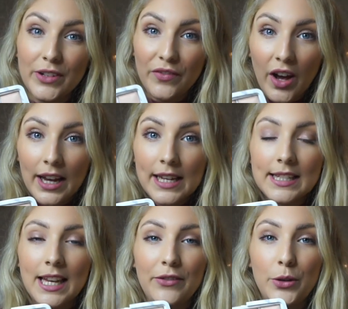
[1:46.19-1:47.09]

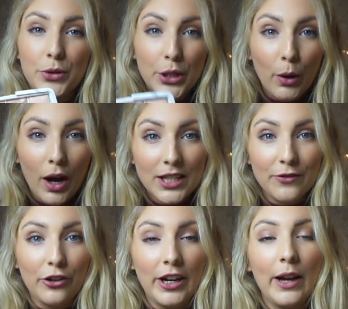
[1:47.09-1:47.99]
Advice, if you do ask
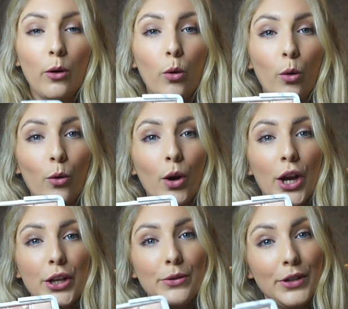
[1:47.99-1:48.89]
for it or
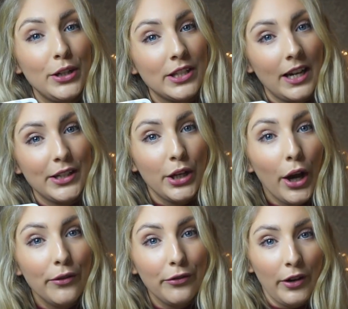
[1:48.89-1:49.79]
you do decide to
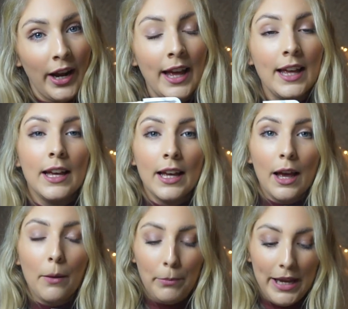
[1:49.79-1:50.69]
go for it,
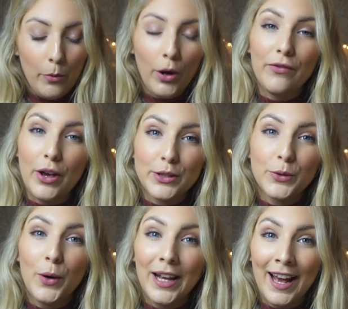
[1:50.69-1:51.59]
be one of those
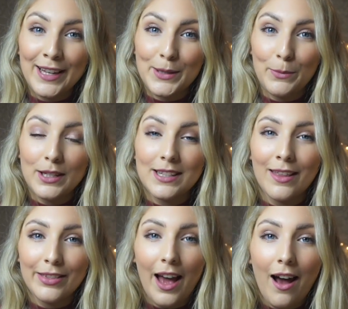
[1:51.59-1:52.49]
annoying customers
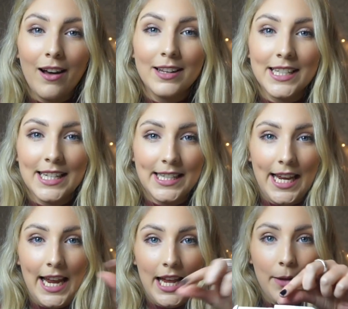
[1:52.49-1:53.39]
that ask to
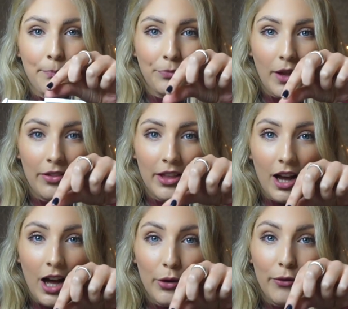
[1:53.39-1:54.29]
see the
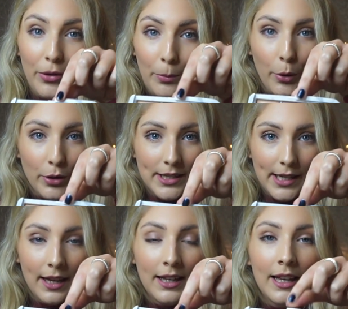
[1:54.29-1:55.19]
colour of the
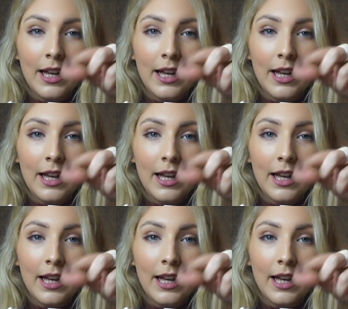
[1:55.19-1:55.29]
bronzer.